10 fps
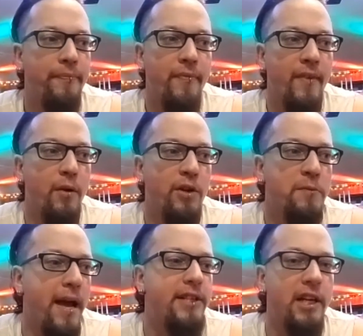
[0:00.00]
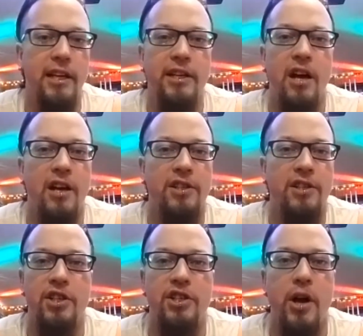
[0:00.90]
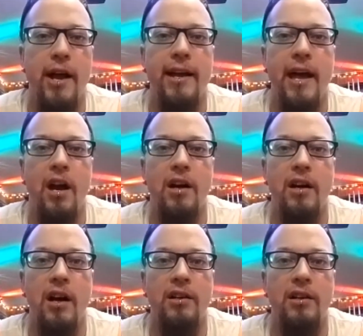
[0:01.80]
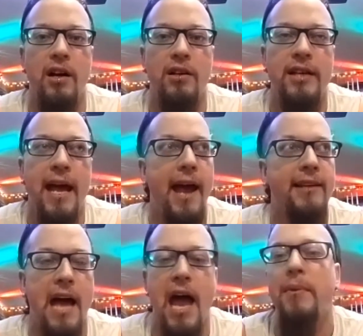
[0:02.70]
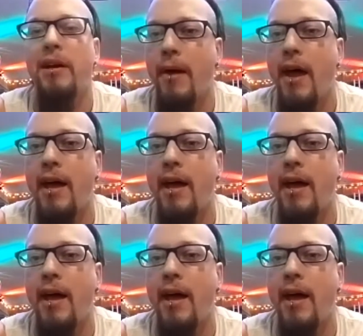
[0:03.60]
It was basically us just trying to get our tag timing back,